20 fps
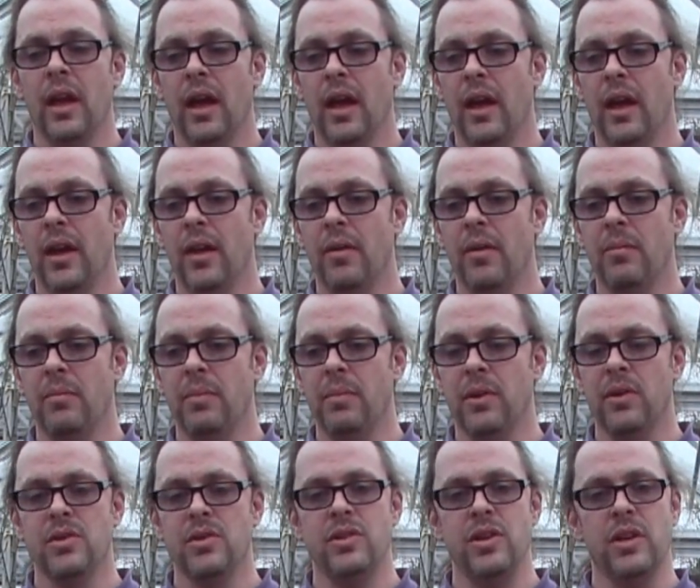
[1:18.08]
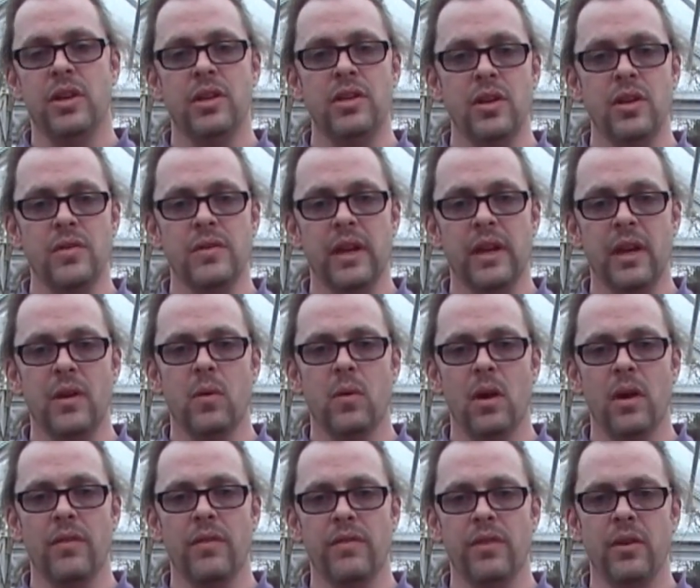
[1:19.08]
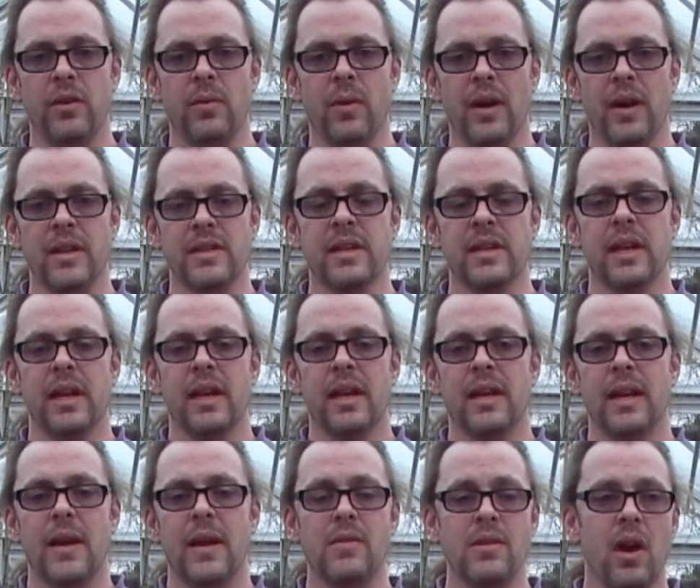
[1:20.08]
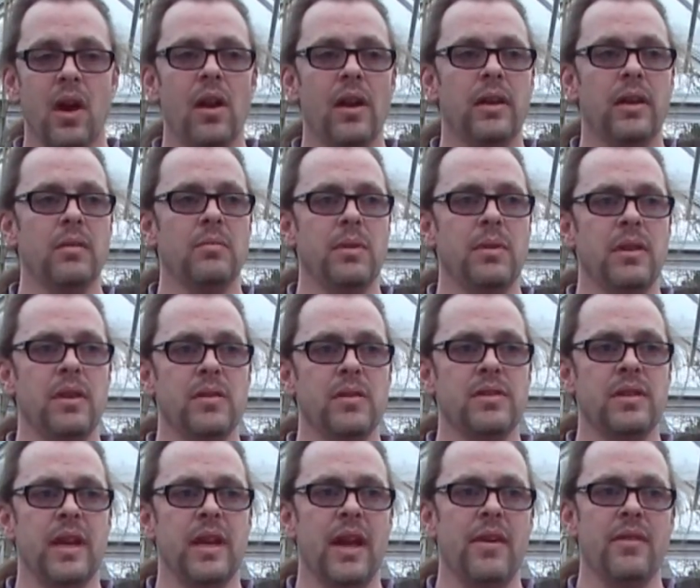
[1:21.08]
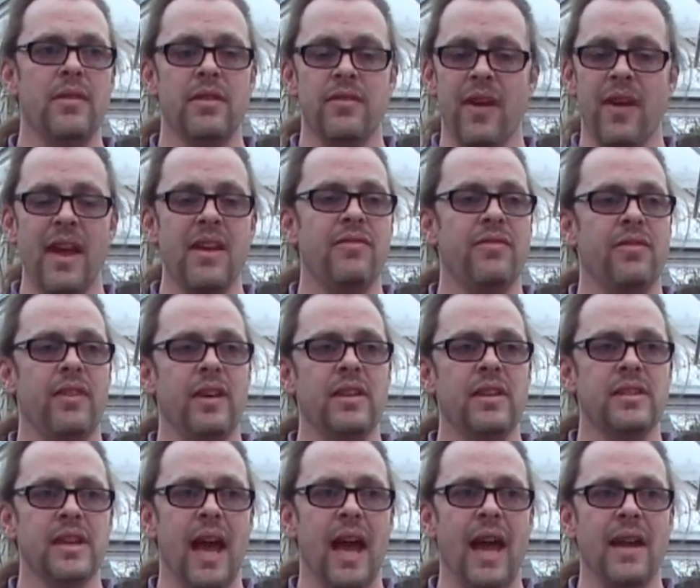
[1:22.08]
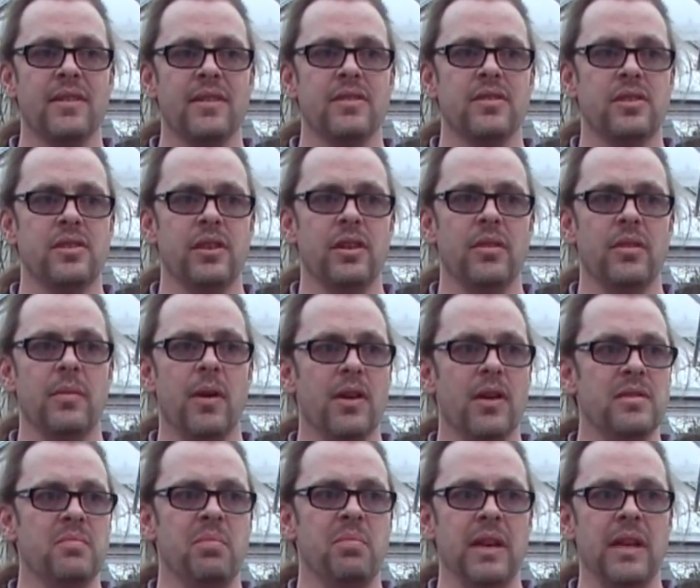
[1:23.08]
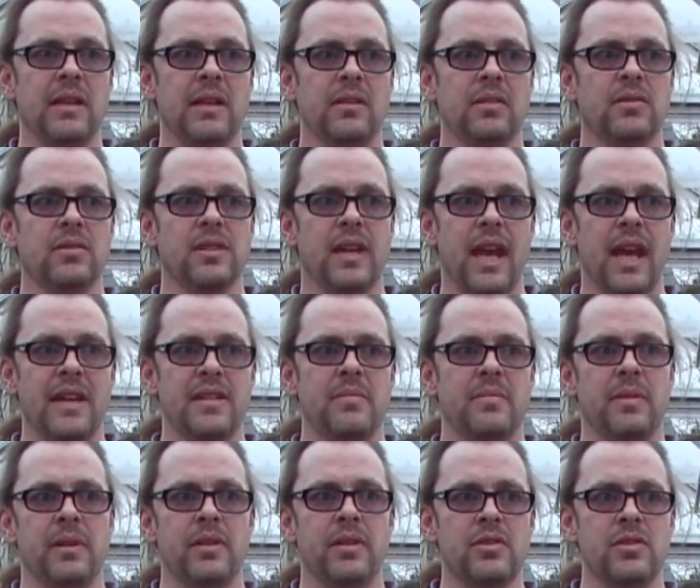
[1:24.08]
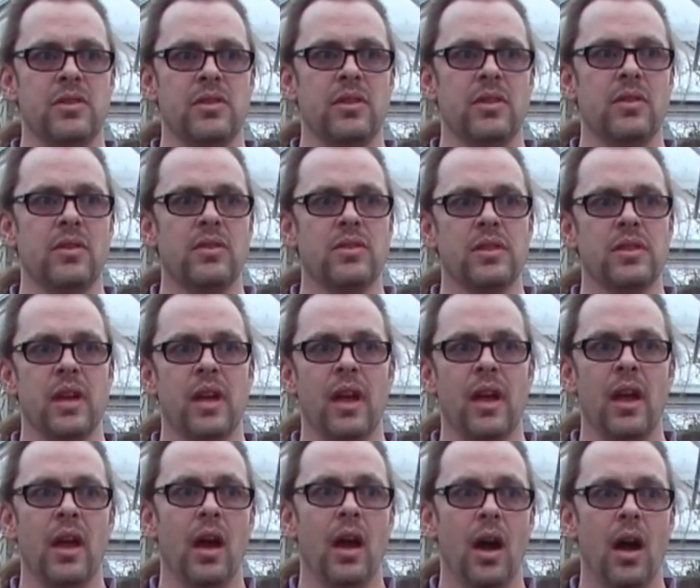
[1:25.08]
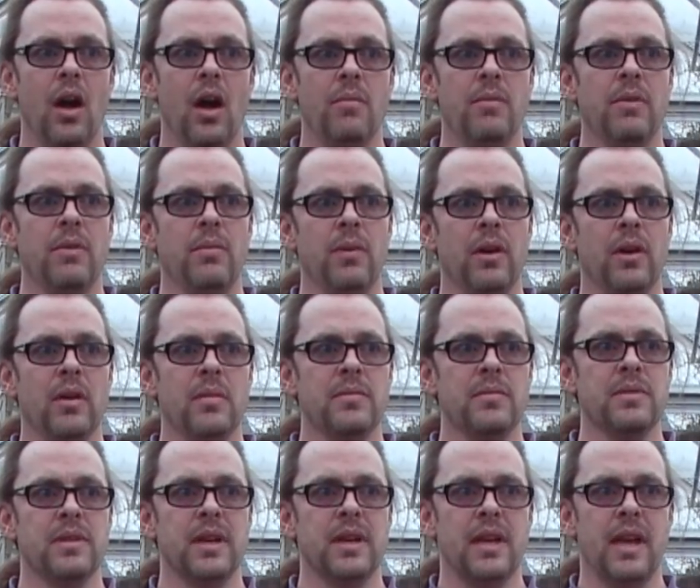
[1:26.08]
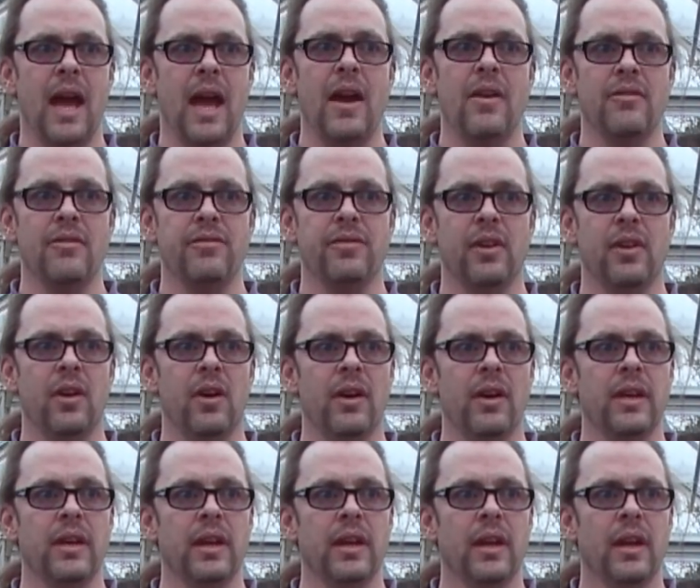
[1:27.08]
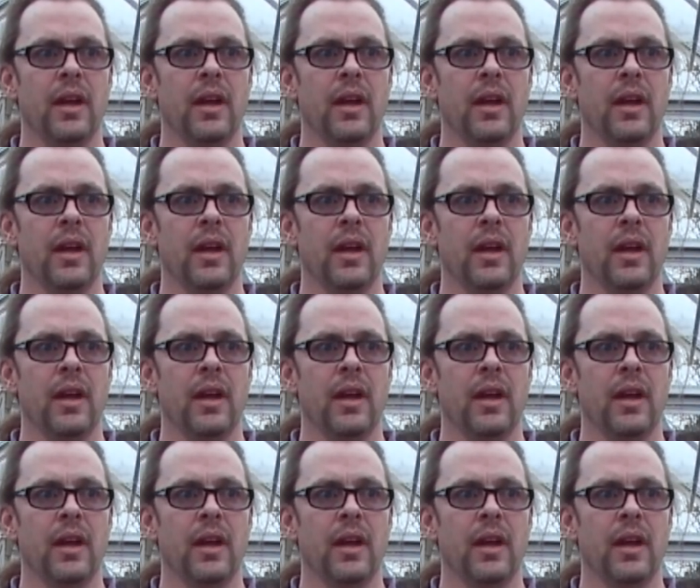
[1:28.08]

because you can use it in quite a few ways. Now, garlic can be used to get rid of aphids, ants, termites, beetles, caterpillars, slugs, armyworms, carrot fly,